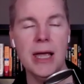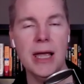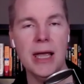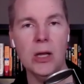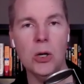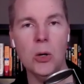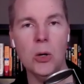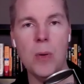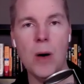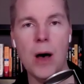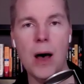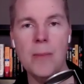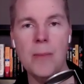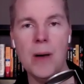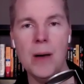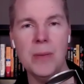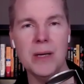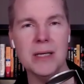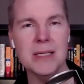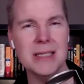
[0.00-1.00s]
It'll pop
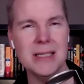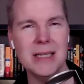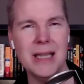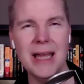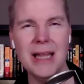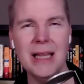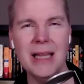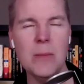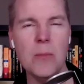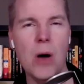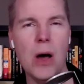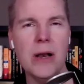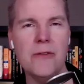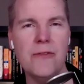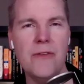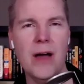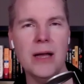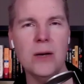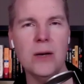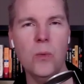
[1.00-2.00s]
up a slightly
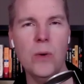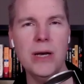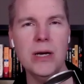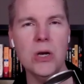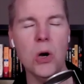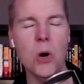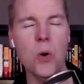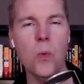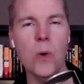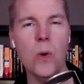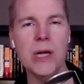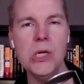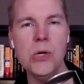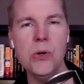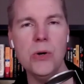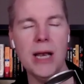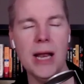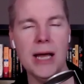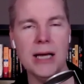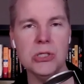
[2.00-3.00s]
modified window where
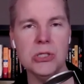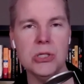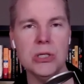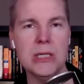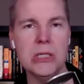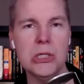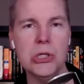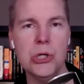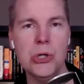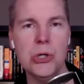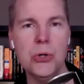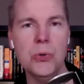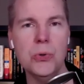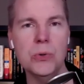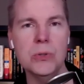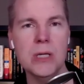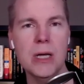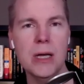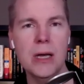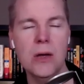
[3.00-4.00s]
you can actually
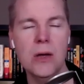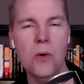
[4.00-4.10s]
choose